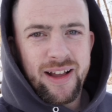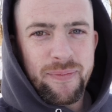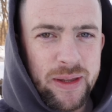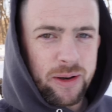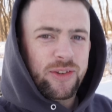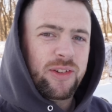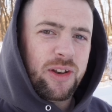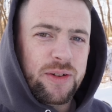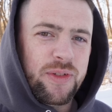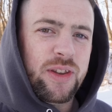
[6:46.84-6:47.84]
Now, this is a little
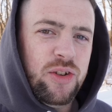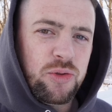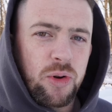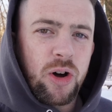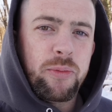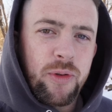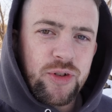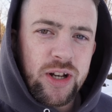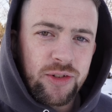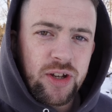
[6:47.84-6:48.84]
different than the usual automotive
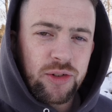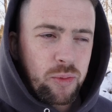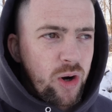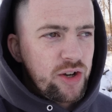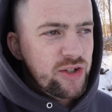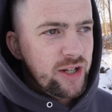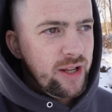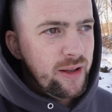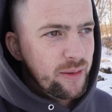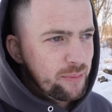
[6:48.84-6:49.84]
channels you guys are watching,
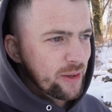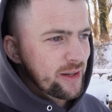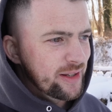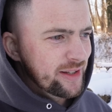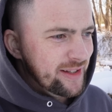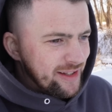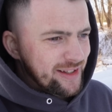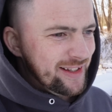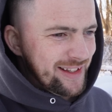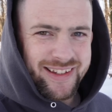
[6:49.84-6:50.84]
but
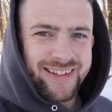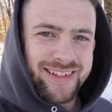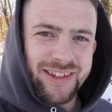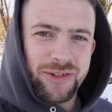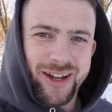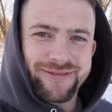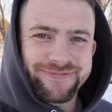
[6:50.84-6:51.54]
that's okay.